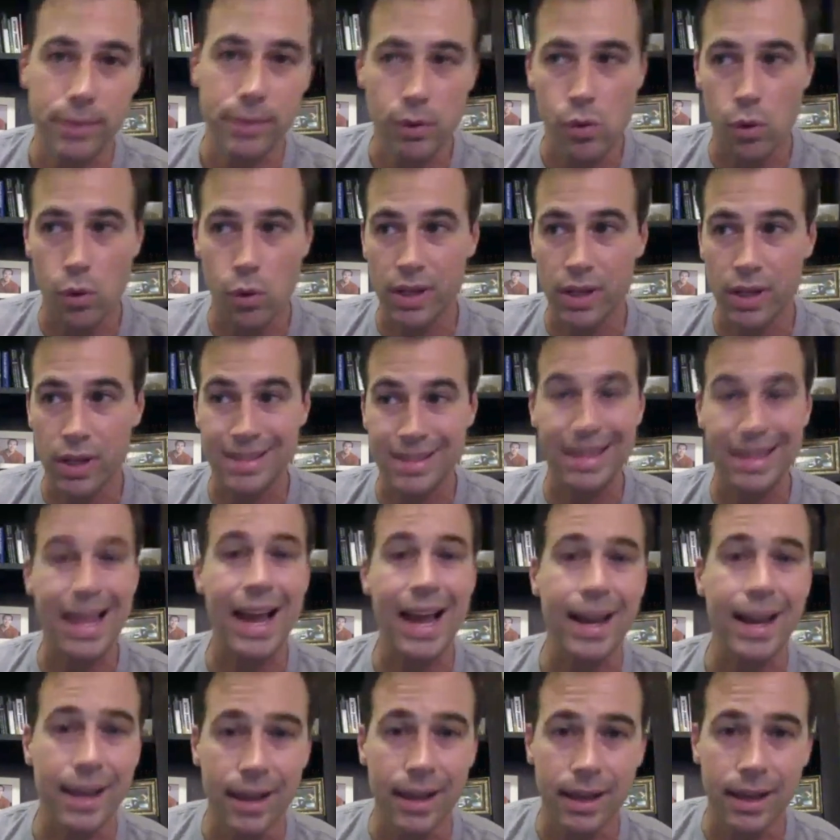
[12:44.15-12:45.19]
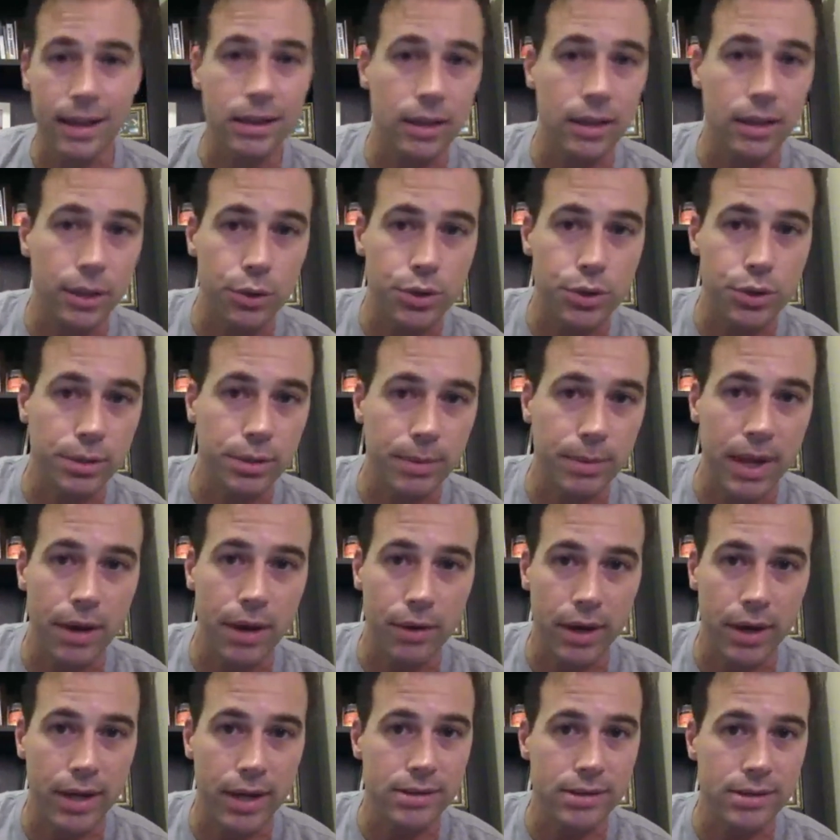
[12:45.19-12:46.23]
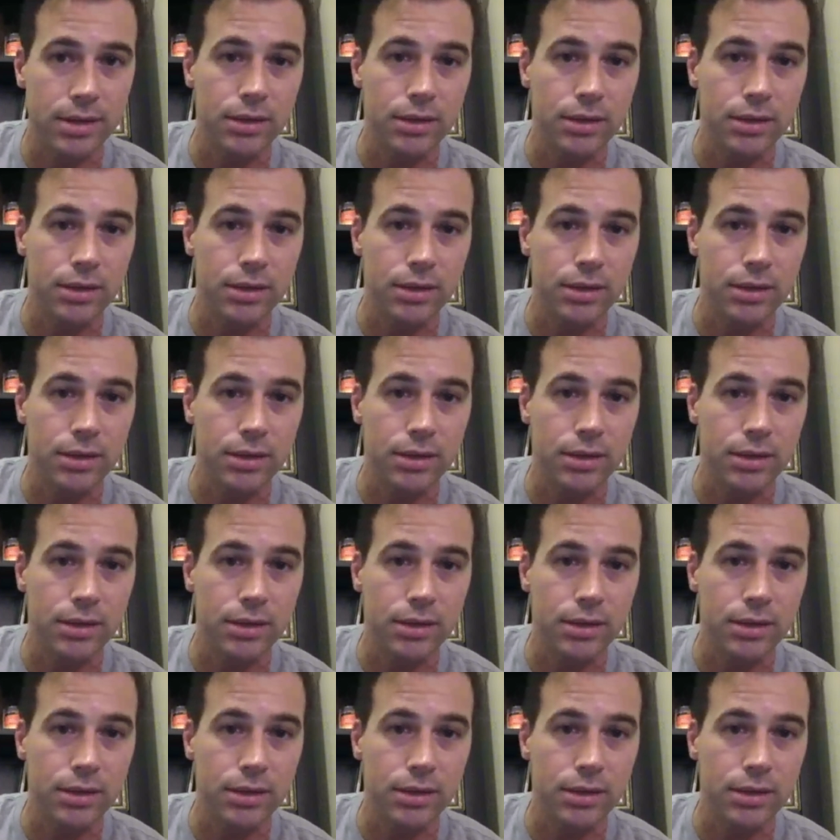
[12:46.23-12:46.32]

or that's lacking in leadership nowadays